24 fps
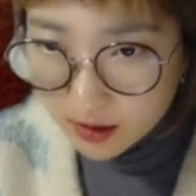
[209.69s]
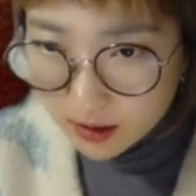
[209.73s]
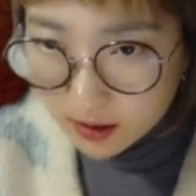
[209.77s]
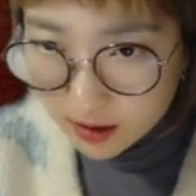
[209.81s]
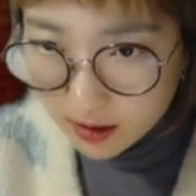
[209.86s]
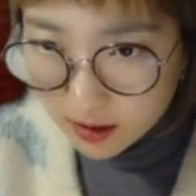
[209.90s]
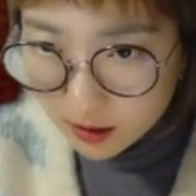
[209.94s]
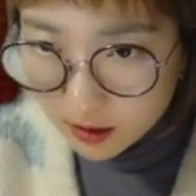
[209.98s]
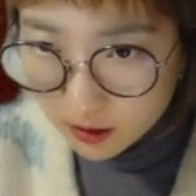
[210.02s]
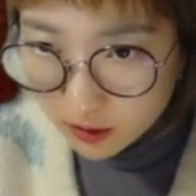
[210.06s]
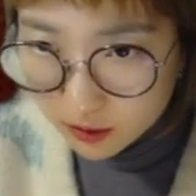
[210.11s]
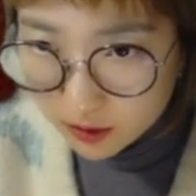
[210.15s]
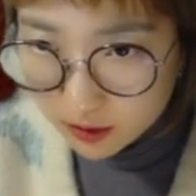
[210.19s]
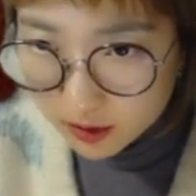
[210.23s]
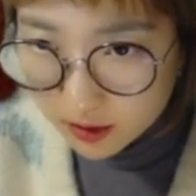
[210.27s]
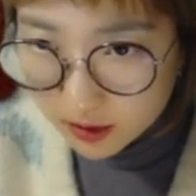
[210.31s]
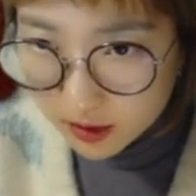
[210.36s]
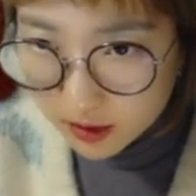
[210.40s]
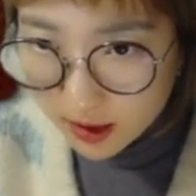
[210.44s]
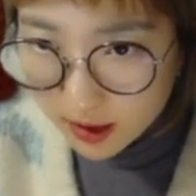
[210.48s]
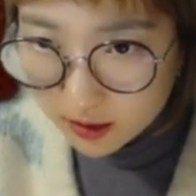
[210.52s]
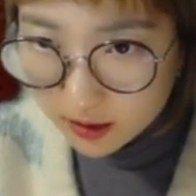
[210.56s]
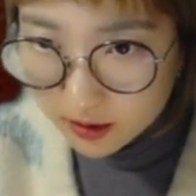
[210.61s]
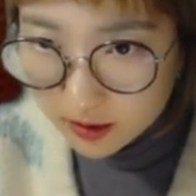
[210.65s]
it looks
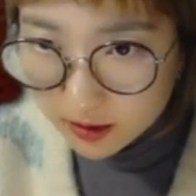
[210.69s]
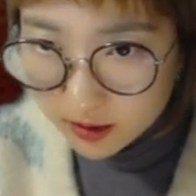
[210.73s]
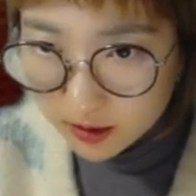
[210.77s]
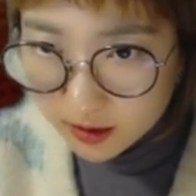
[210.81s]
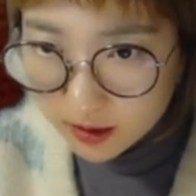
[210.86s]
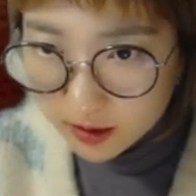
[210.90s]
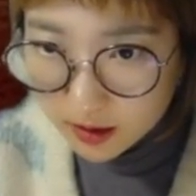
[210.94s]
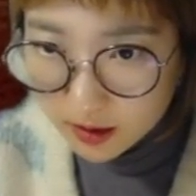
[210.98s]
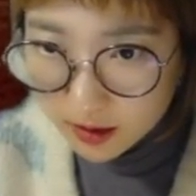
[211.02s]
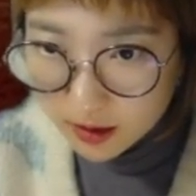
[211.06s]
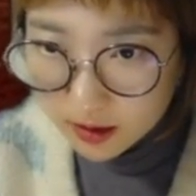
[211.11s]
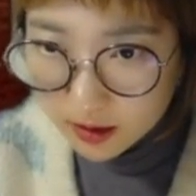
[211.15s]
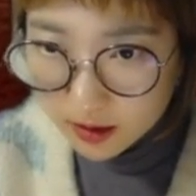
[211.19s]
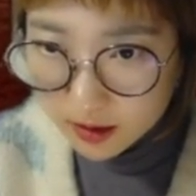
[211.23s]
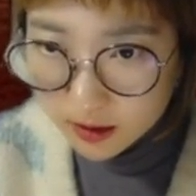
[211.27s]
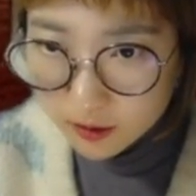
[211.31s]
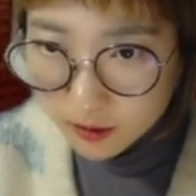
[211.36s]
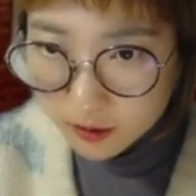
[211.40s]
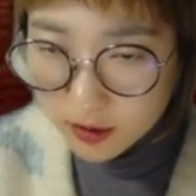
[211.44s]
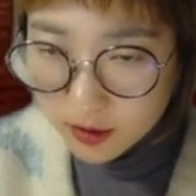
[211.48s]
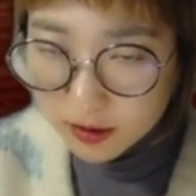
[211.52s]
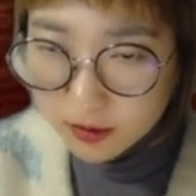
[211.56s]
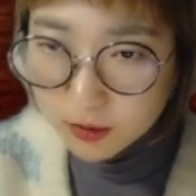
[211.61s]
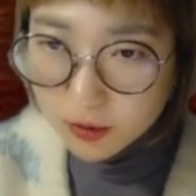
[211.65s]
like these
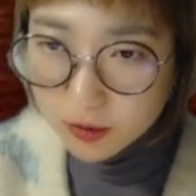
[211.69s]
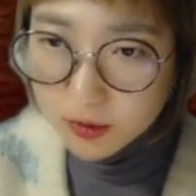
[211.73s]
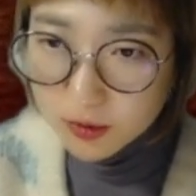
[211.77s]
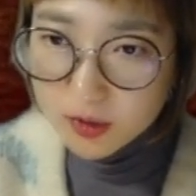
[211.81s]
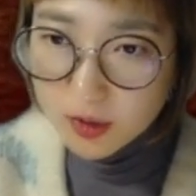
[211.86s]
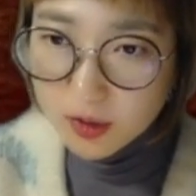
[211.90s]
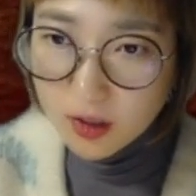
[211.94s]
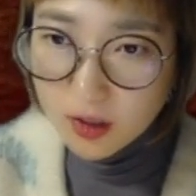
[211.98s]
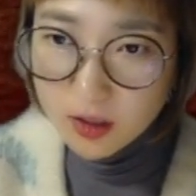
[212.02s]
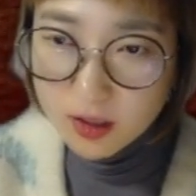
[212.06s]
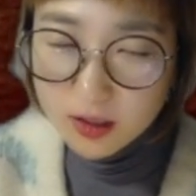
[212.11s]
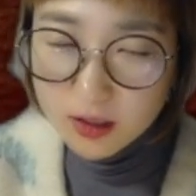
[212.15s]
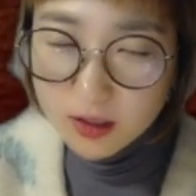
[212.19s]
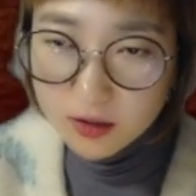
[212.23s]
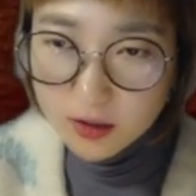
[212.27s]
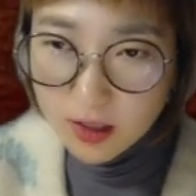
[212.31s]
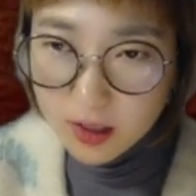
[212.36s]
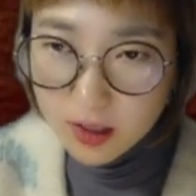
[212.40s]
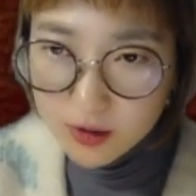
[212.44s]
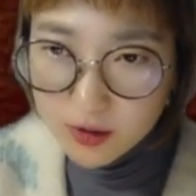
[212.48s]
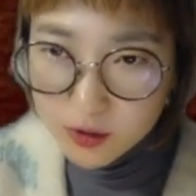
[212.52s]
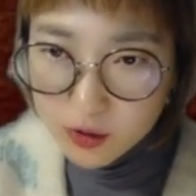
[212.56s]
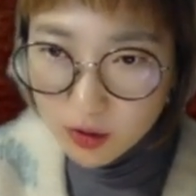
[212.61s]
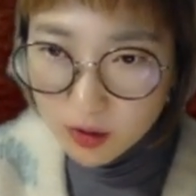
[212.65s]
three stones are in
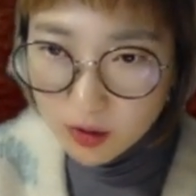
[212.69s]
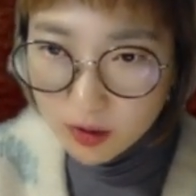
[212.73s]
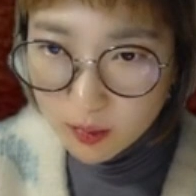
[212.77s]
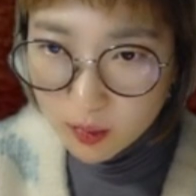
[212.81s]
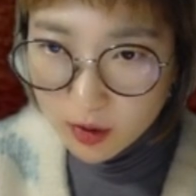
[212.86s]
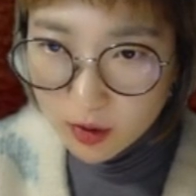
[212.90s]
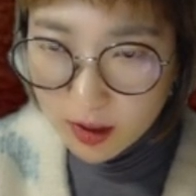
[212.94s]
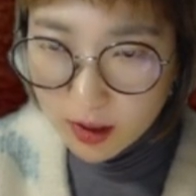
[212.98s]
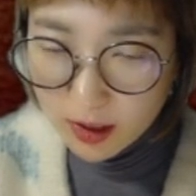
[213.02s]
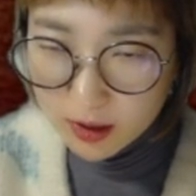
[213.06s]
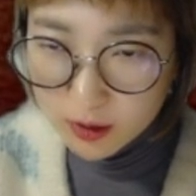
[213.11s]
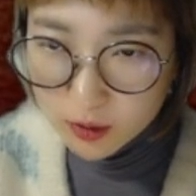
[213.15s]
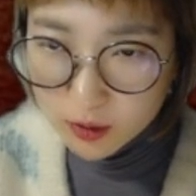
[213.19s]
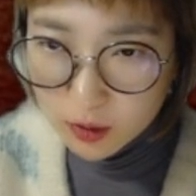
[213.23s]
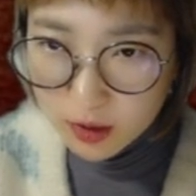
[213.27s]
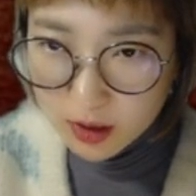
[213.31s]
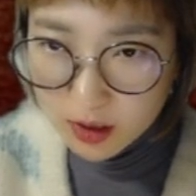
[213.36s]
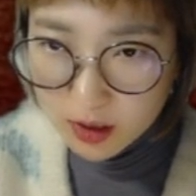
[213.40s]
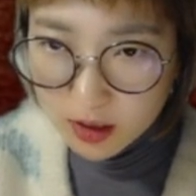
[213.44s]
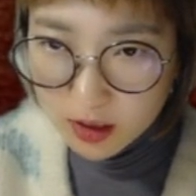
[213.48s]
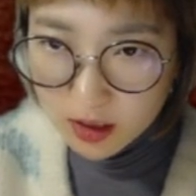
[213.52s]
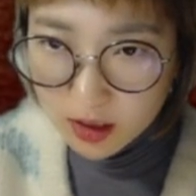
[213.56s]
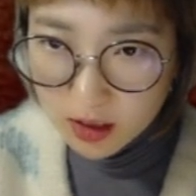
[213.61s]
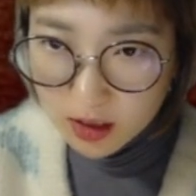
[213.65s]
danger, but
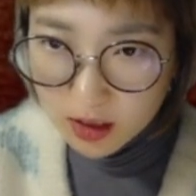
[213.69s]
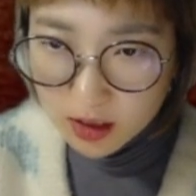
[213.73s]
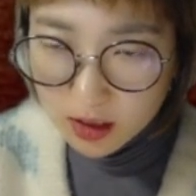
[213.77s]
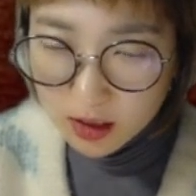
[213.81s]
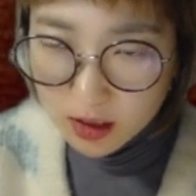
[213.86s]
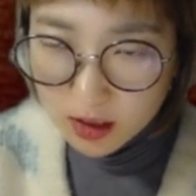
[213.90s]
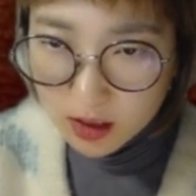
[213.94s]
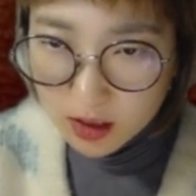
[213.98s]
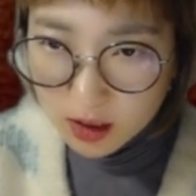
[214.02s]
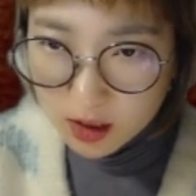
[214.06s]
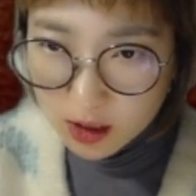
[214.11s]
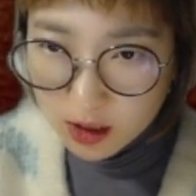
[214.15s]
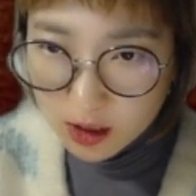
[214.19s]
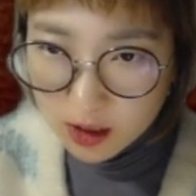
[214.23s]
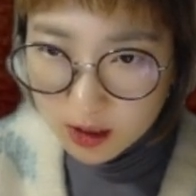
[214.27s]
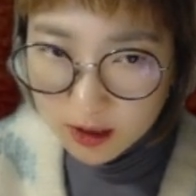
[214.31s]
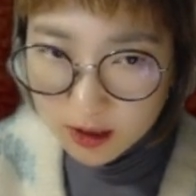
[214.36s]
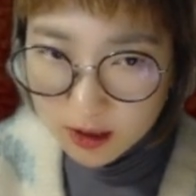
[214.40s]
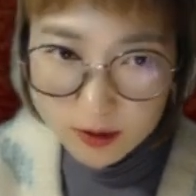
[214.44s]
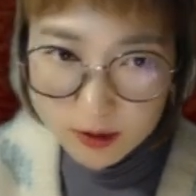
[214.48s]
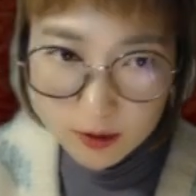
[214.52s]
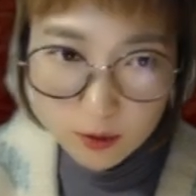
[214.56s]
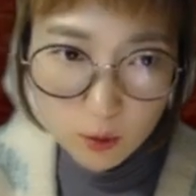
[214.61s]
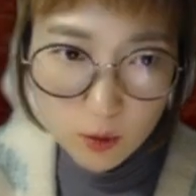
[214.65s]
actually it
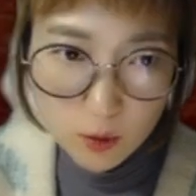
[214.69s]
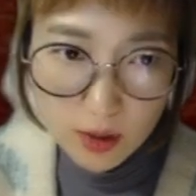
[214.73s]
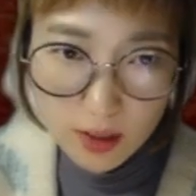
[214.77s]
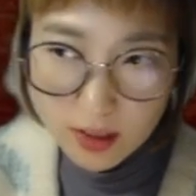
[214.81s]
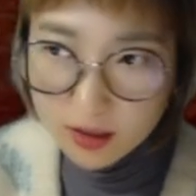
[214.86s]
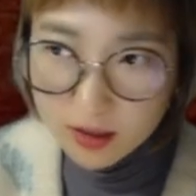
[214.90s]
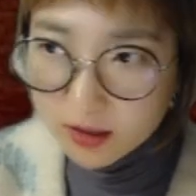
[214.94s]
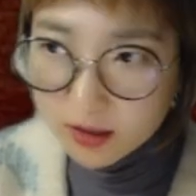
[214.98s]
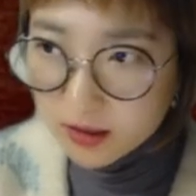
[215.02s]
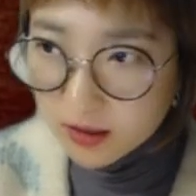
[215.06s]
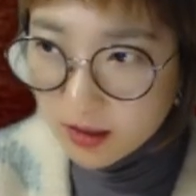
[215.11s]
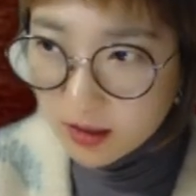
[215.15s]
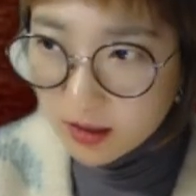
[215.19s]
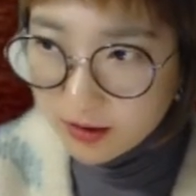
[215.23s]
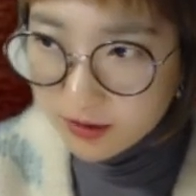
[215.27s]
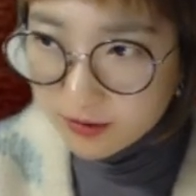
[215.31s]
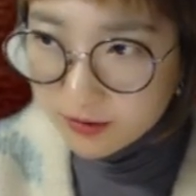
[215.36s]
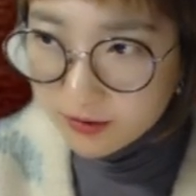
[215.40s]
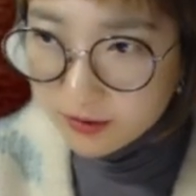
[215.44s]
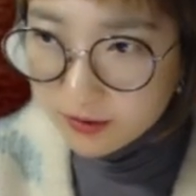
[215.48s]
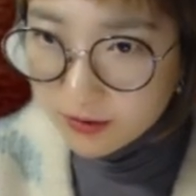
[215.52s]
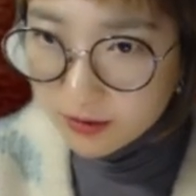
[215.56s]
is quite safe.